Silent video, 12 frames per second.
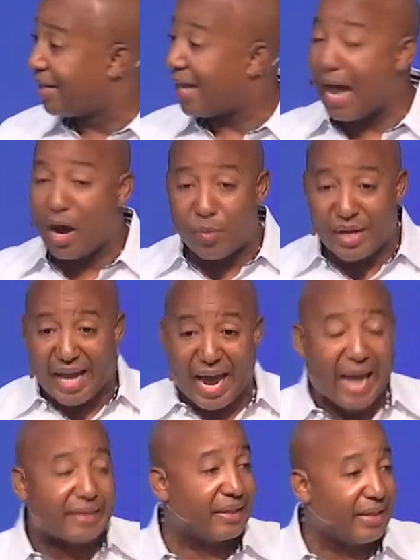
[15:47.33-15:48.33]
how we
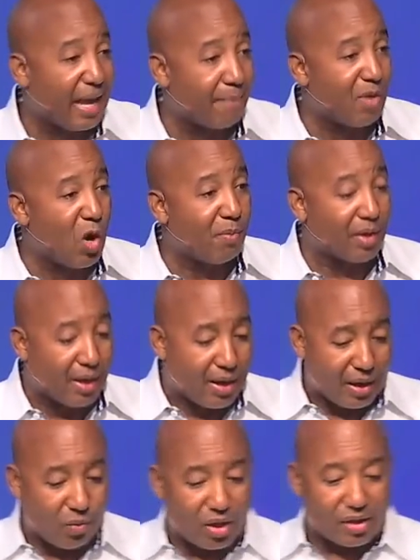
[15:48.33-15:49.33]
act in that moment.
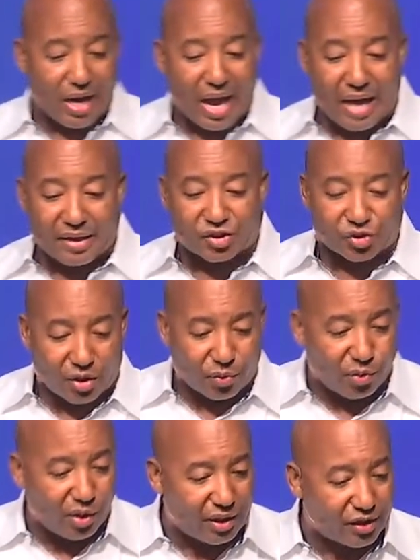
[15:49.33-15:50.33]
And what God is
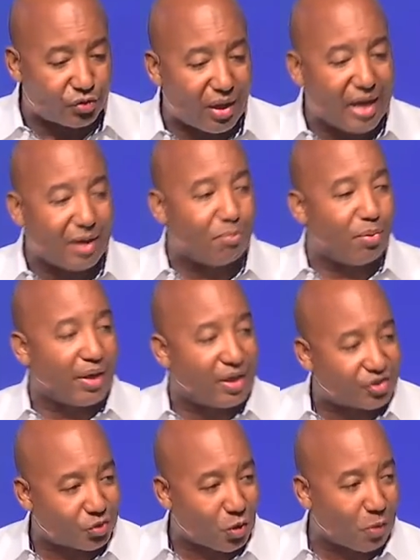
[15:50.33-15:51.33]
really trying to bring
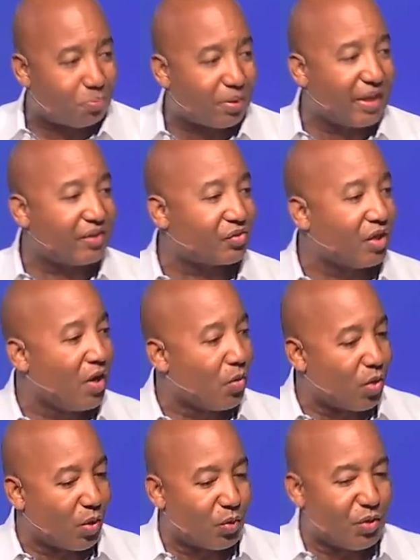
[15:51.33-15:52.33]
us to a place
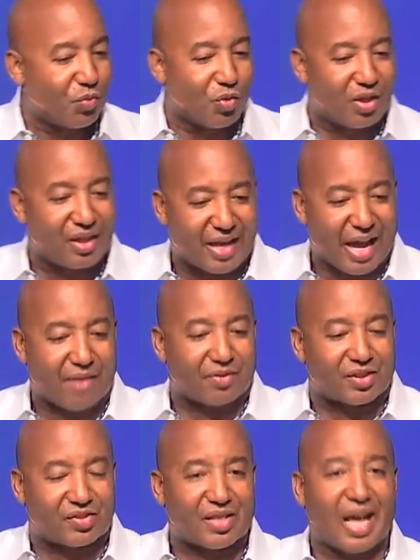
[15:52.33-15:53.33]
where we really have
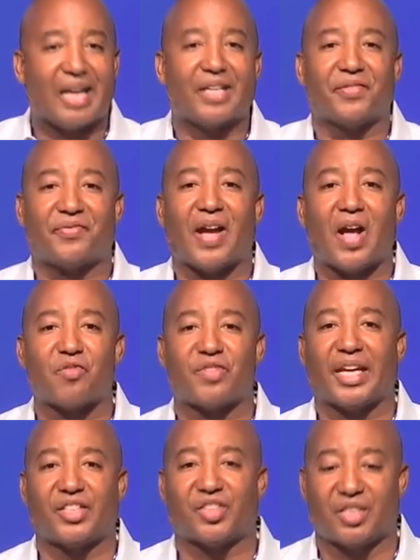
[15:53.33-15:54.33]
a solid
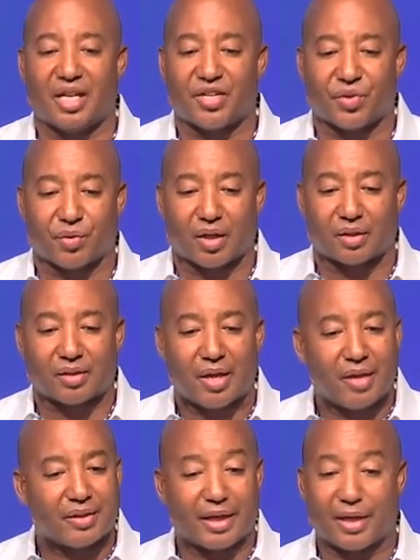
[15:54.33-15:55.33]
foundation under us,
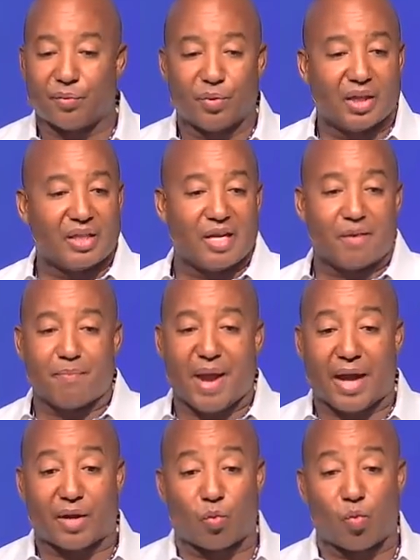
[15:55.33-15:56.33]
that it really doesn't
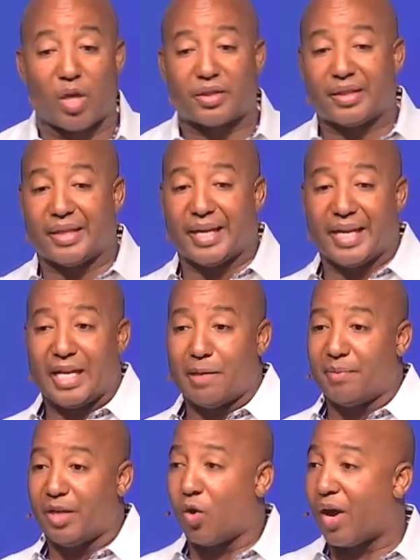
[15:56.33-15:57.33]
matter what the
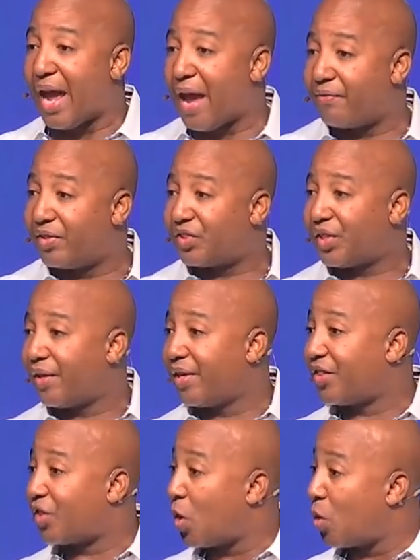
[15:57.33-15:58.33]
enemy or
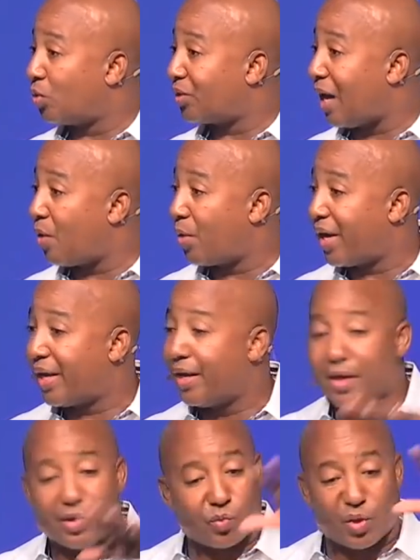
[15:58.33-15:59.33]
adversary throws our way,
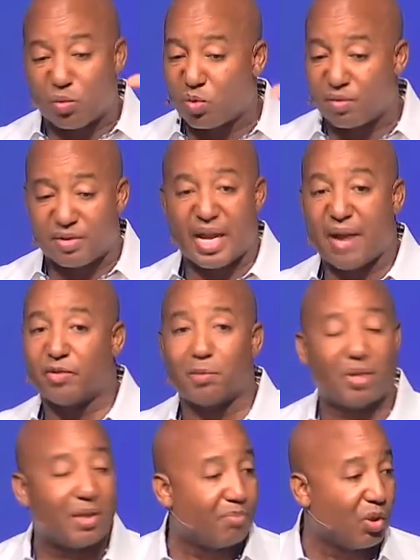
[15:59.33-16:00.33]
we will never
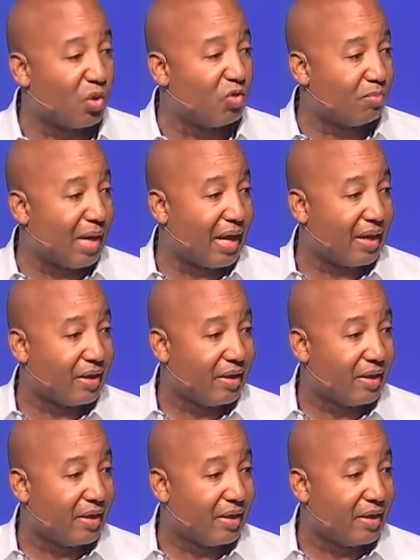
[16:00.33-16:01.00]
be moved by it.